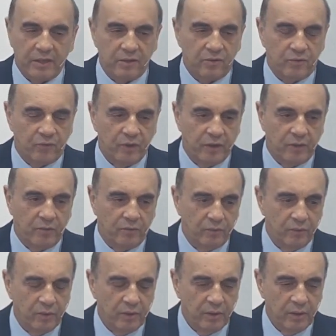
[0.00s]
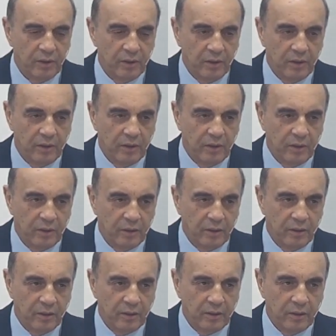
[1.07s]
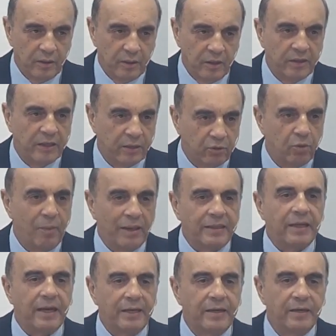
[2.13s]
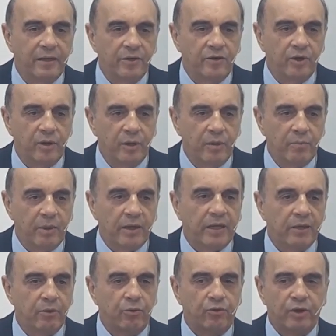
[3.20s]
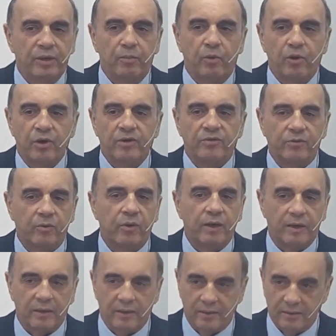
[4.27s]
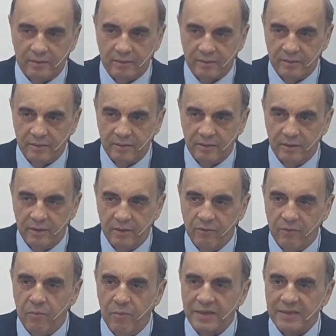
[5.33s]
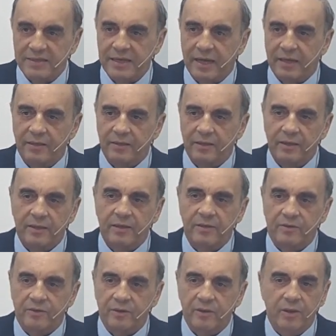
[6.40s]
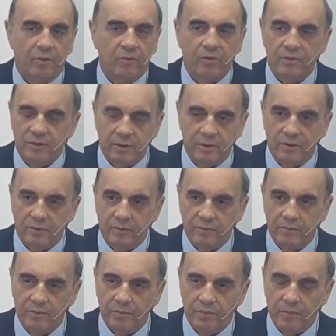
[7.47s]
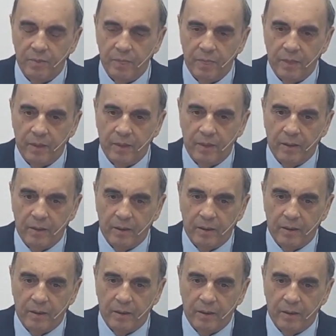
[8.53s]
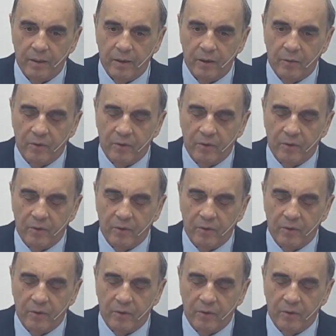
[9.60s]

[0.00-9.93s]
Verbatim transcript: But the enemy was not satisfied and tried to kill the church so that the doctrine would die with it. It was the massacre of the church, and he was not able.